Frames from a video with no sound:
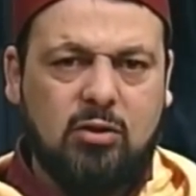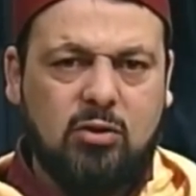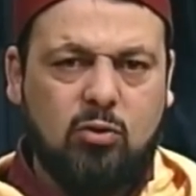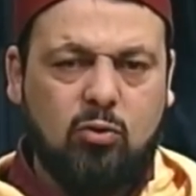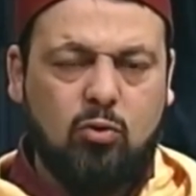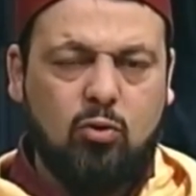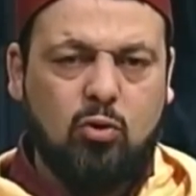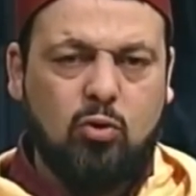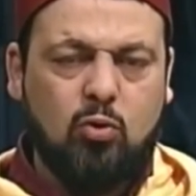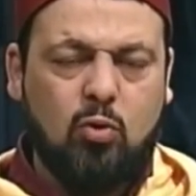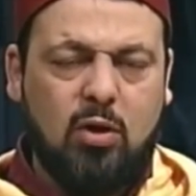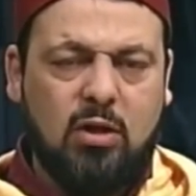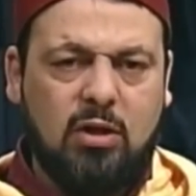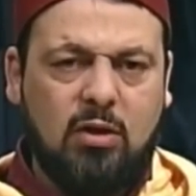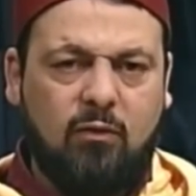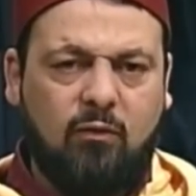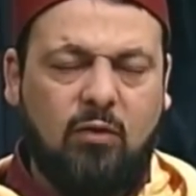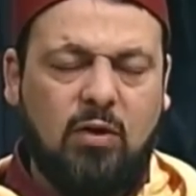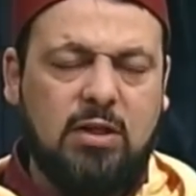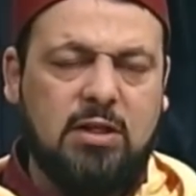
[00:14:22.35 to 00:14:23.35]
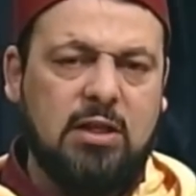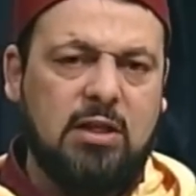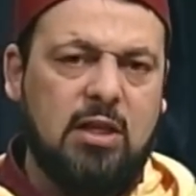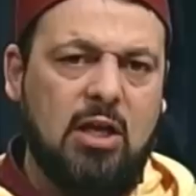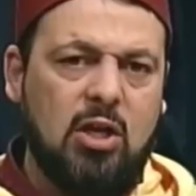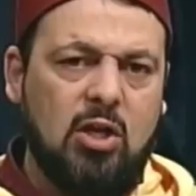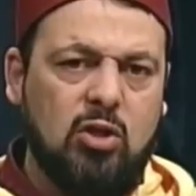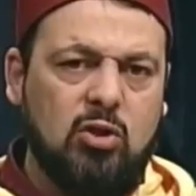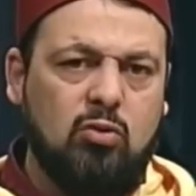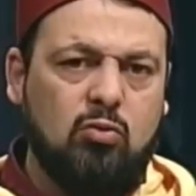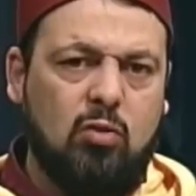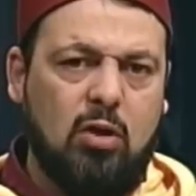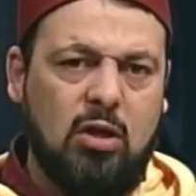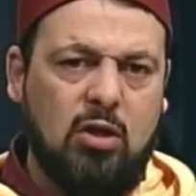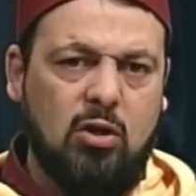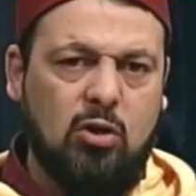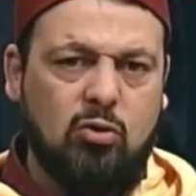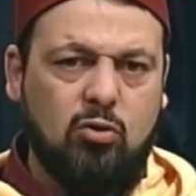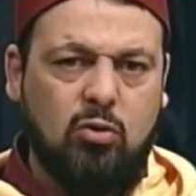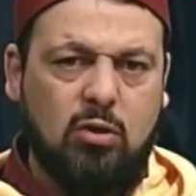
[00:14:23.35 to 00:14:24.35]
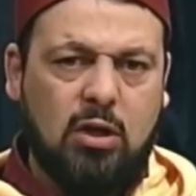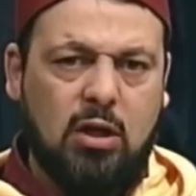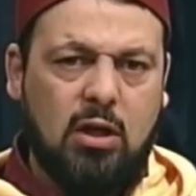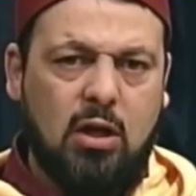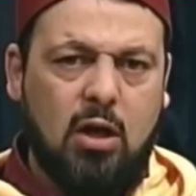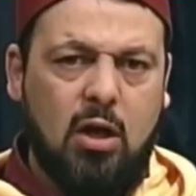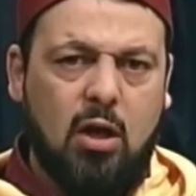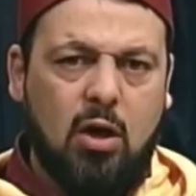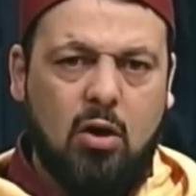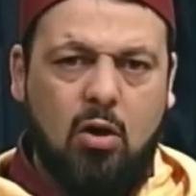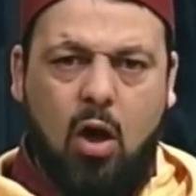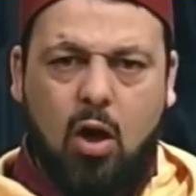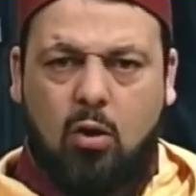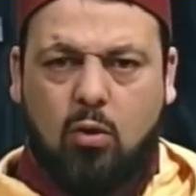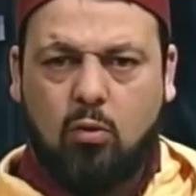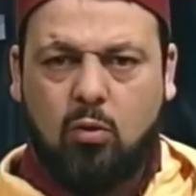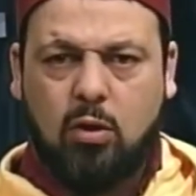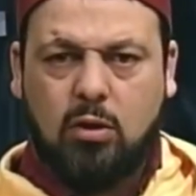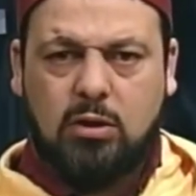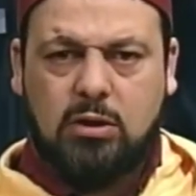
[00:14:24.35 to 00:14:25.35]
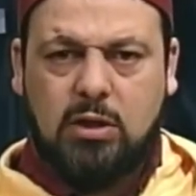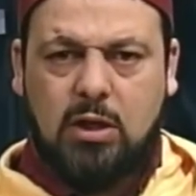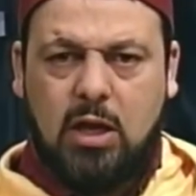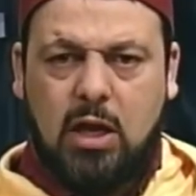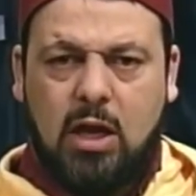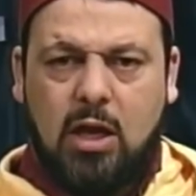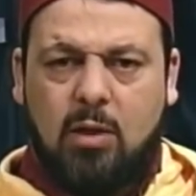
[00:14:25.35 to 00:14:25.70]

So those who are defeated surrender to the conquerors.